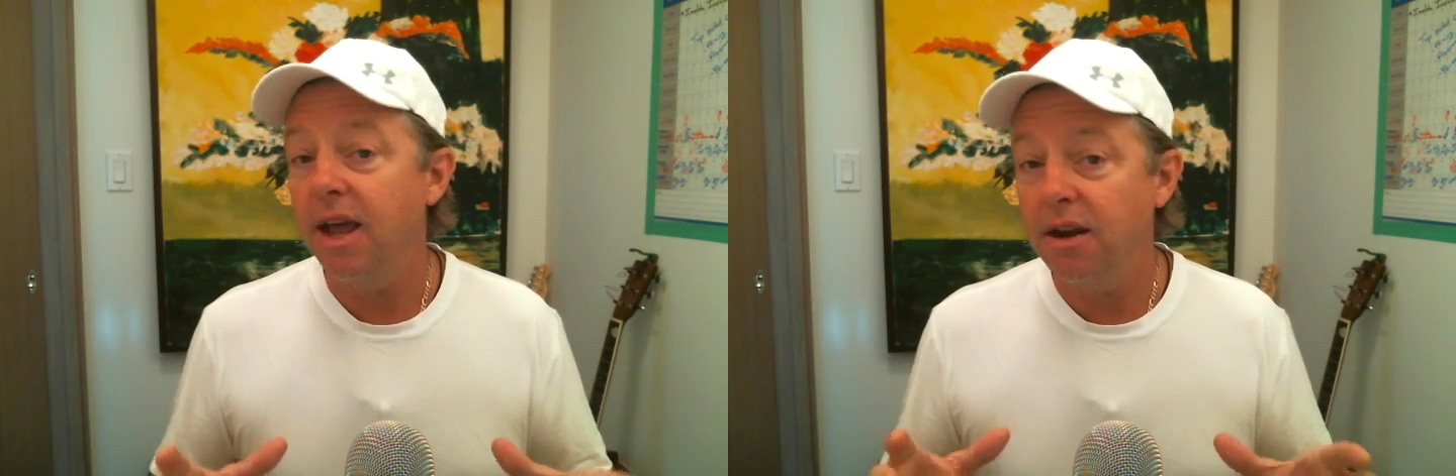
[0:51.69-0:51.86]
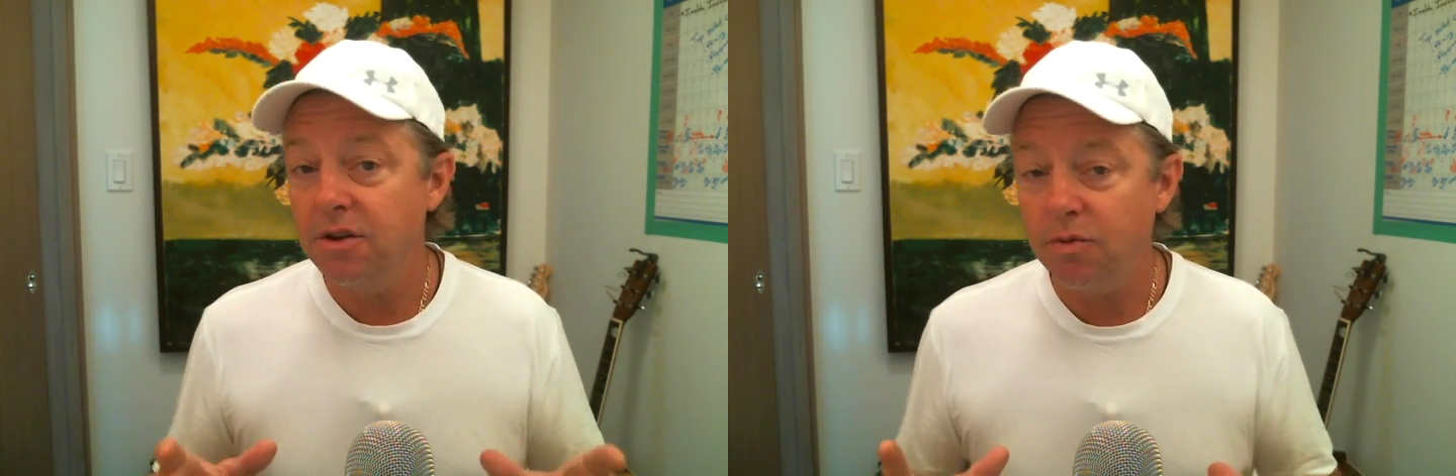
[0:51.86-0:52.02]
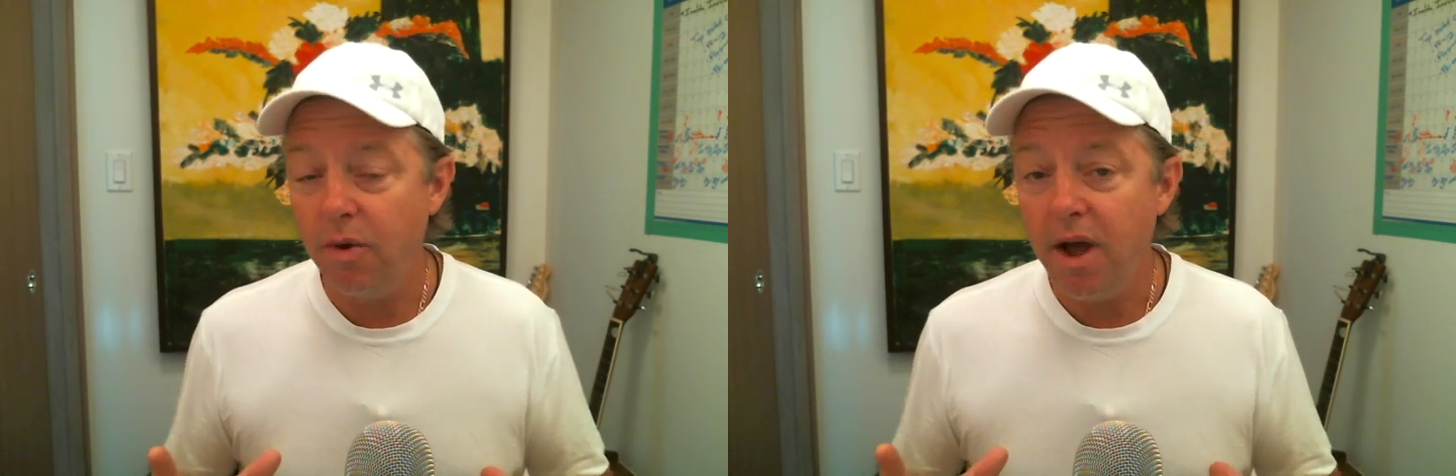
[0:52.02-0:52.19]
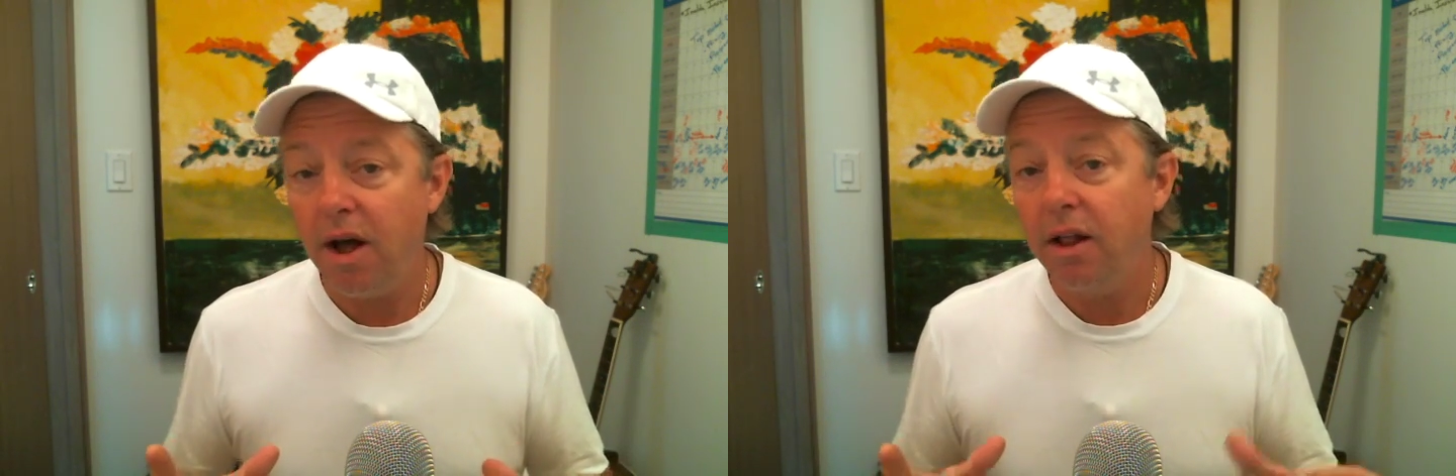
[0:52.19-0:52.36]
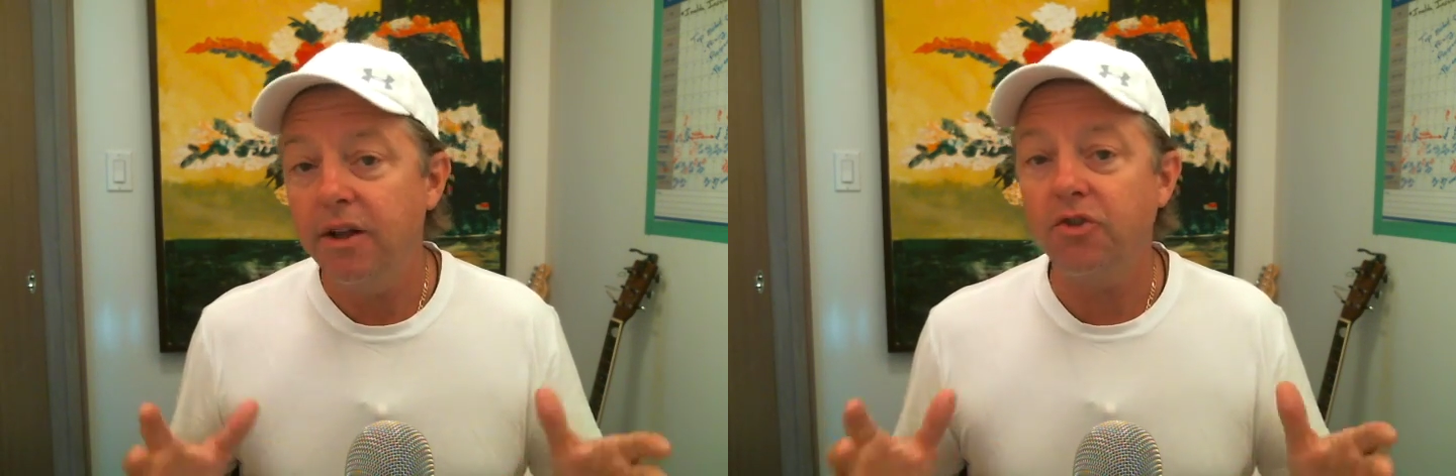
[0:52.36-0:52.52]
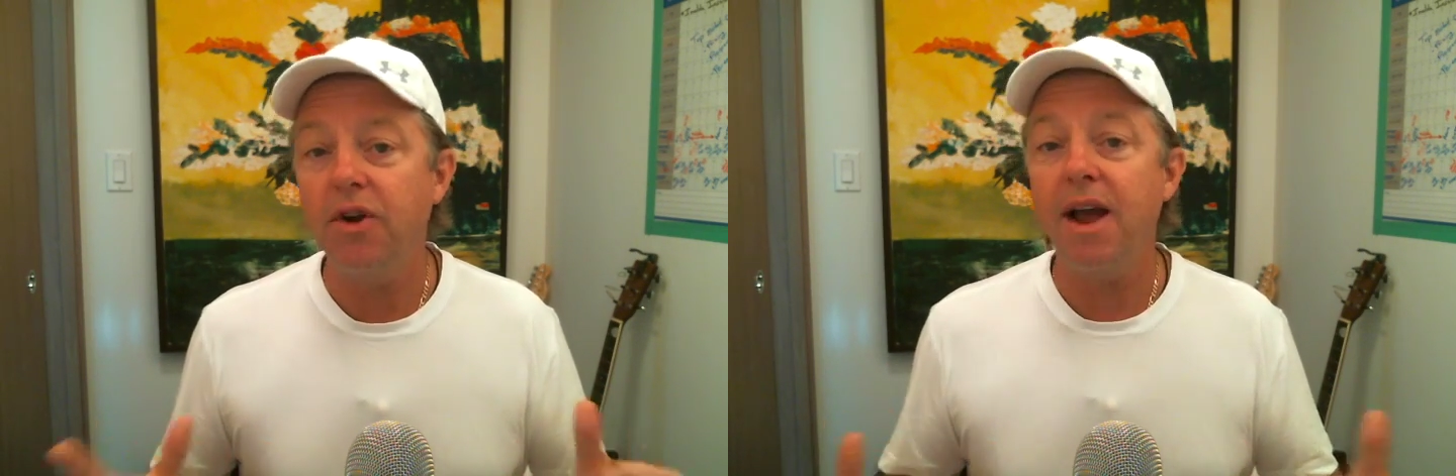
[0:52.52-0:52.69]
and as well
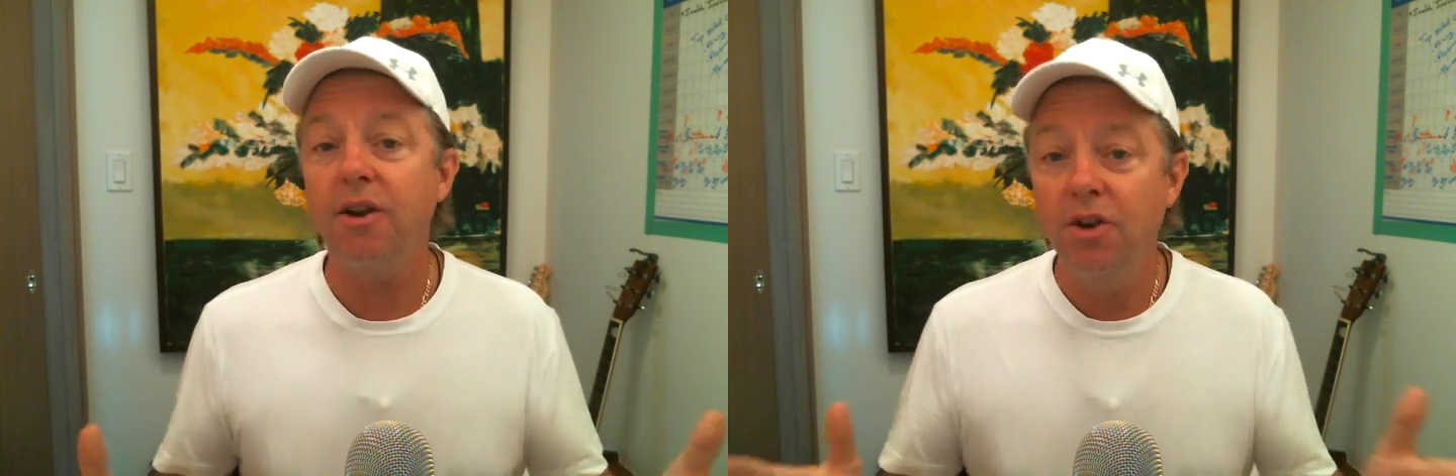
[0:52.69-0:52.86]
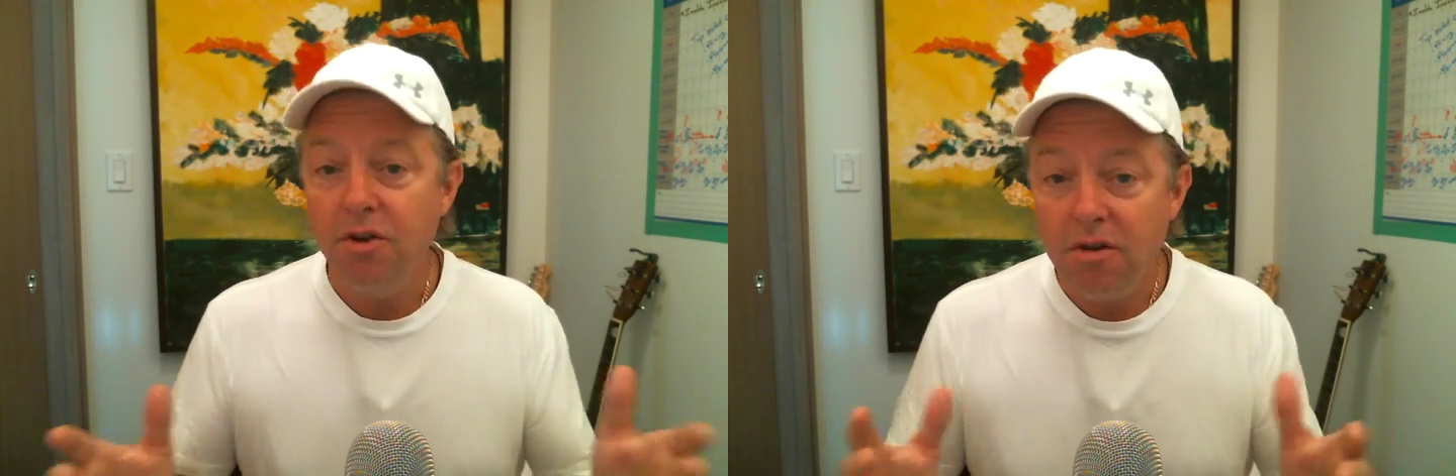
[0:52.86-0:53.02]
attract new